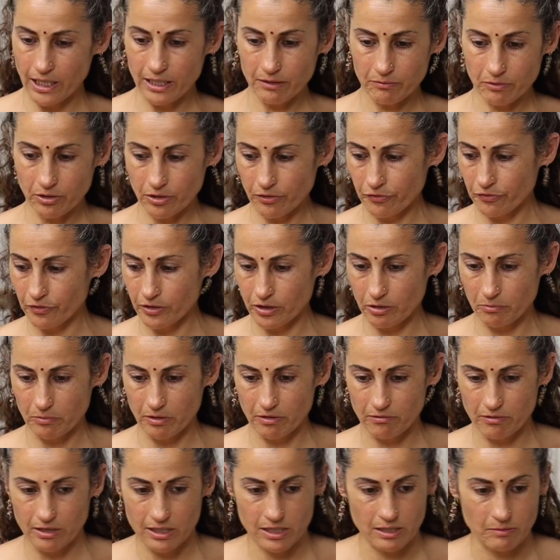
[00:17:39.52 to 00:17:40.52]
am going to follow
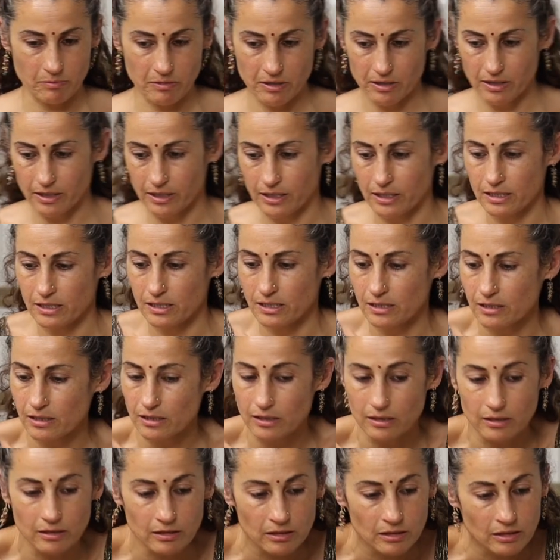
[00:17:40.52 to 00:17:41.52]
my recipe like I
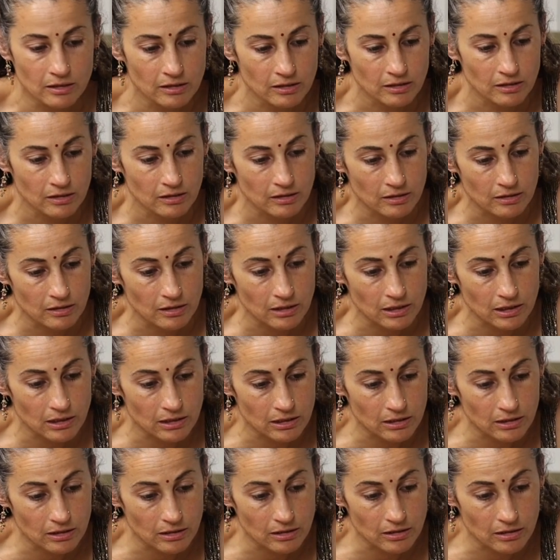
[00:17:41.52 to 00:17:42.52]
said.
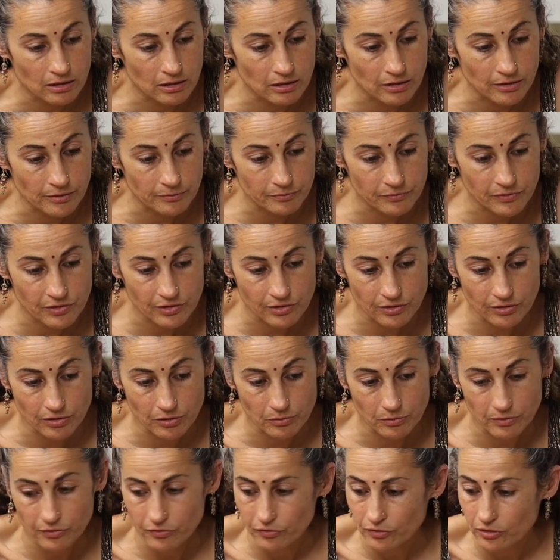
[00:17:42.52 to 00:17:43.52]
So
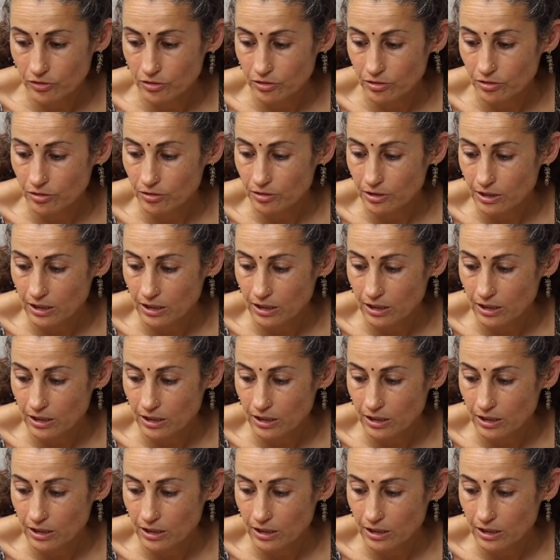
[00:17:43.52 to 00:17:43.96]
we've got